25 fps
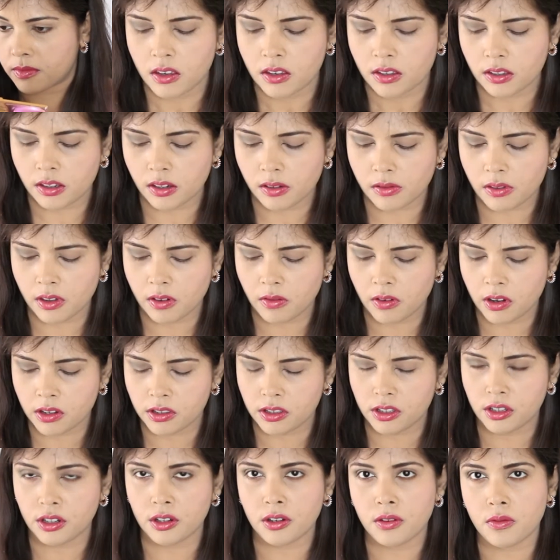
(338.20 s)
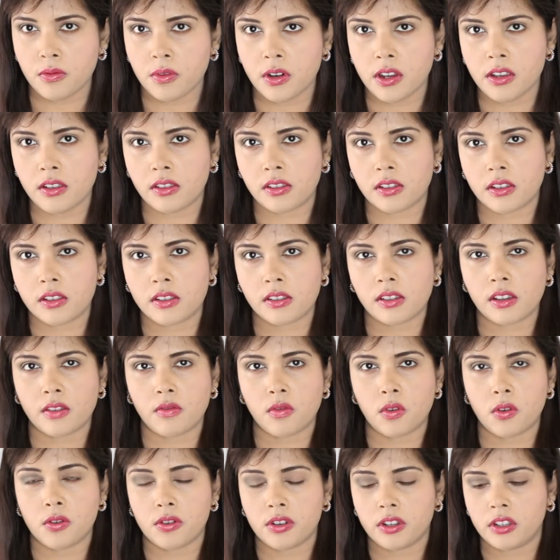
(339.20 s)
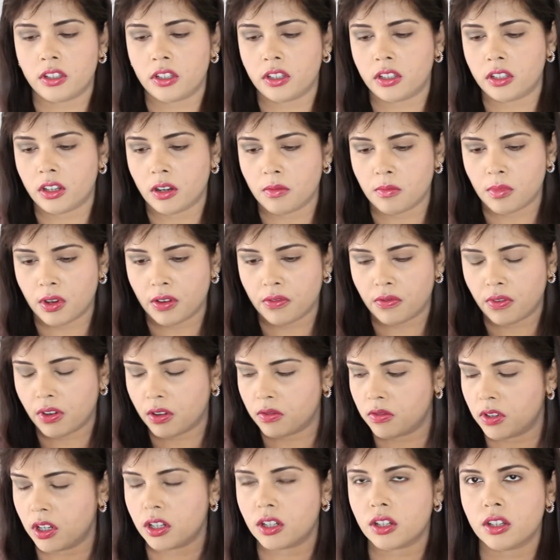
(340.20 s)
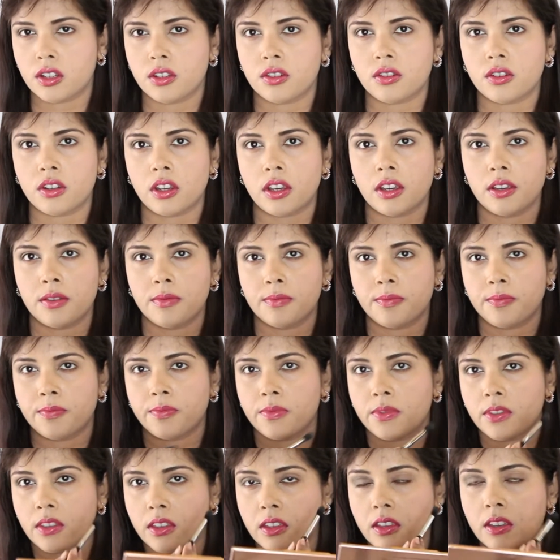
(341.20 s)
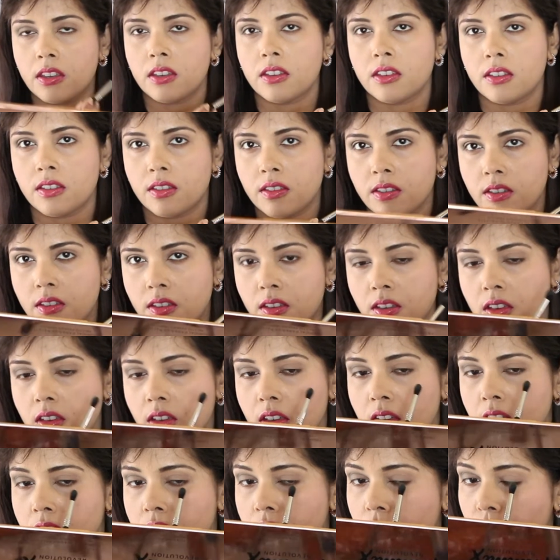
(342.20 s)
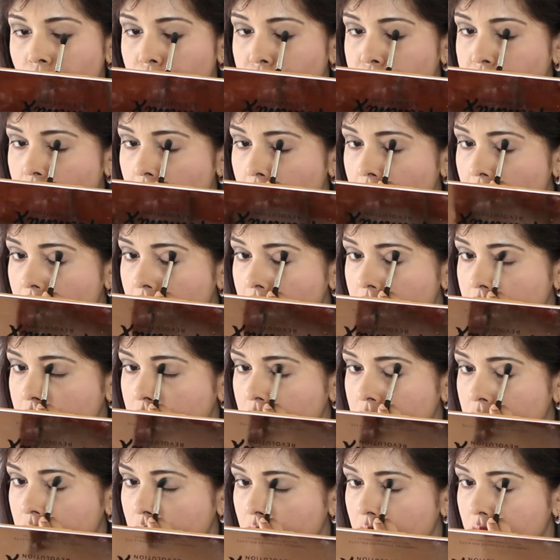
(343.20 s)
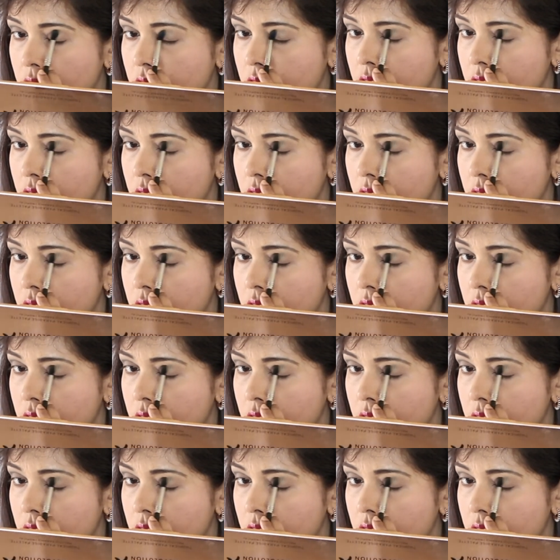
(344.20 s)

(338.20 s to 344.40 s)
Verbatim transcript: So there are two reasons I've already done my foundation today. The first